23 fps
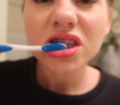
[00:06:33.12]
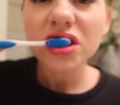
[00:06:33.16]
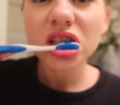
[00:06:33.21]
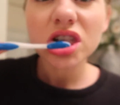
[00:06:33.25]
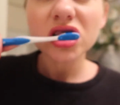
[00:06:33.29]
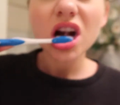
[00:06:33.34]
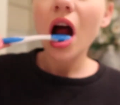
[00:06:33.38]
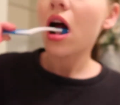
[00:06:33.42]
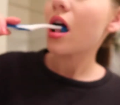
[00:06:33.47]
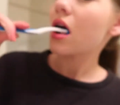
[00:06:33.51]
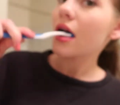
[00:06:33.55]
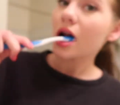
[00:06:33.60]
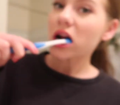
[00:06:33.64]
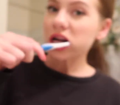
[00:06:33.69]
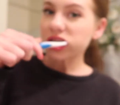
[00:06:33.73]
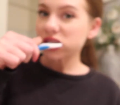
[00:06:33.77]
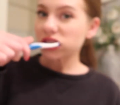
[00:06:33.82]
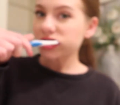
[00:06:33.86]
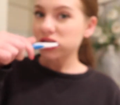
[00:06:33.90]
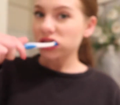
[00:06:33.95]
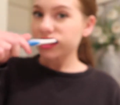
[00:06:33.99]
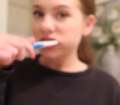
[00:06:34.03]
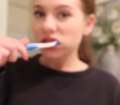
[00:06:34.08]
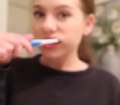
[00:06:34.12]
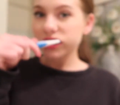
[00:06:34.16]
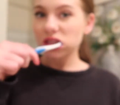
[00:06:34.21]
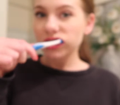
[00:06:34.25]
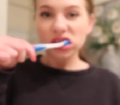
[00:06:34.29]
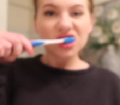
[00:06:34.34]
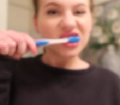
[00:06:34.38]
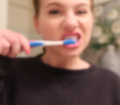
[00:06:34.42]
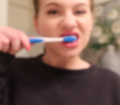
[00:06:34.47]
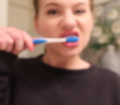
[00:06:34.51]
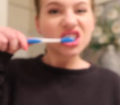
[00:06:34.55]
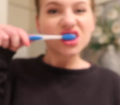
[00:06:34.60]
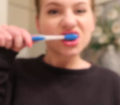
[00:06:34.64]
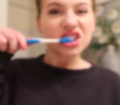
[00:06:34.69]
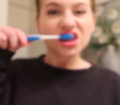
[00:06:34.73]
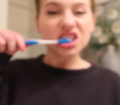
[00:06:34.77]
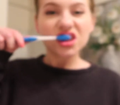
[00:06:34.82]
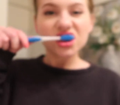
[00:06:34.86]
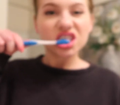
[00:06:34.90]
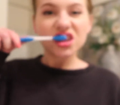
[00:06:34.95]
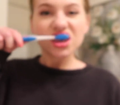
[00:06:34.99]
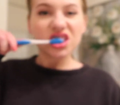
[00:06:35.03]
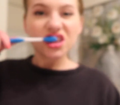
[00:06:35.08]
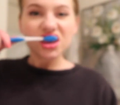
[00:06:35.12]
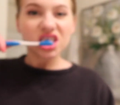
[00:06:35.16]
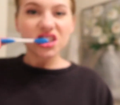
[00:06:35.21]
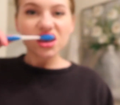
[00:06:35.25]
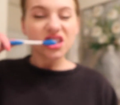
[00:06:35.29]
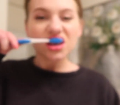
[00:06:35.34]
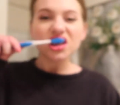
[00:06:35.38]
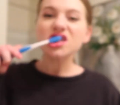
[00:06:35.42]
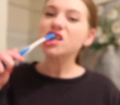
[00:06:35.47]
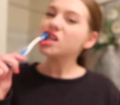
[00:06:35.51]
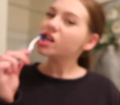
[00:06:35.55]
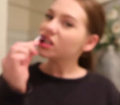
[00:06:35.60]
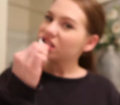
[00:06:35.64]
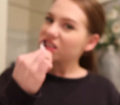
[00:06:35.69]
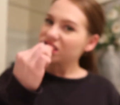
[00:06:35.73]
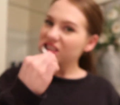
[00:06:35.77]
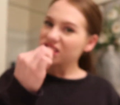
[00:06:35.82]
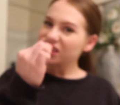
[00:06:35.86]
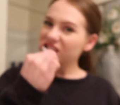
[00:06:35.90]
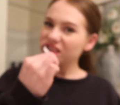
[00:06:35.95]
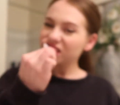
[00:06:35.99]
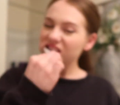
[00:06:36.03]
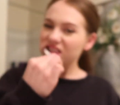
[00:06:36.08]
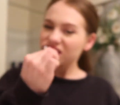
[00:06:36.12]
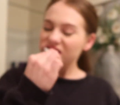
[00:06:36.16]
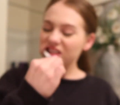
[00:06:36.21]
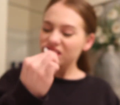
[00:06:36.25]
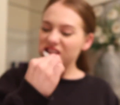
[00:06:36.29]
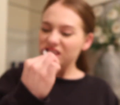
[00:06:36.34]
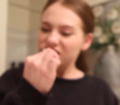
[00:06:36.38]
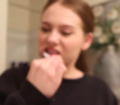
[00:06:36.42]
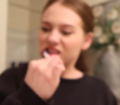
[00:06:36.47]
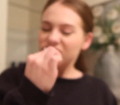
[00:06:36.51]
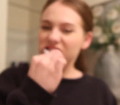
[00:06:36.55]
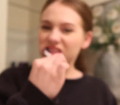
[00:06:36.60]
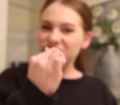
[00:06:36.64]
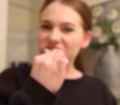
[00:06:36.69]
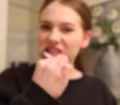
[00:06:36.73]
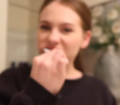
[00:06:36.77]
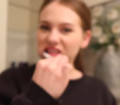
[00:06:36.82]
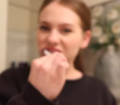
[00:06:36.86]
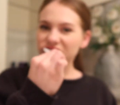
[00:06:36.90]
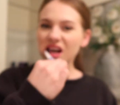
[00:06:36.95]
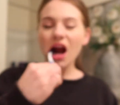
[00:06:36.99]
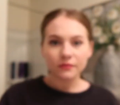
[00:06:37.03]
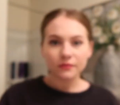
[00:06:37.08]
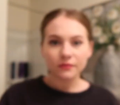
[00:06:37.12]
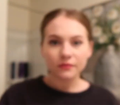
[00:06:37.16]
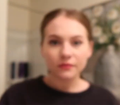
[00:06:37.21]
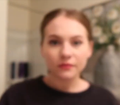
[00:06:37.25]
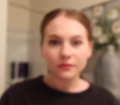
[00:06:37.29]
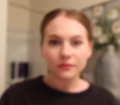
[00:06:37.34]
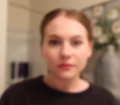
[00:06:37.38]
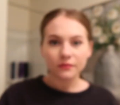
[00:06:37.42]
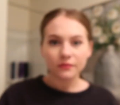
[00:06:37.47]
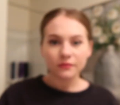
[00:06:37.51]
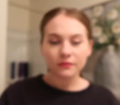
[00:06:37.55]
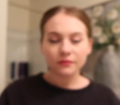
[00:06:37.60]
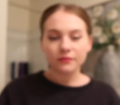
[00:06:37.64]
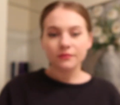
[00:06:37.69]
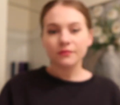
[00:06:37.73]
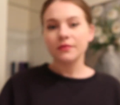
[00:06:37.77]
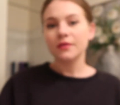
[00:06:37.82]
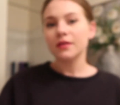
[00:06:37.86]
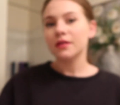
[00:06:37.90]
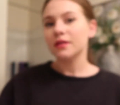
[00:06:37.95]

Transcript: Nobody speaks.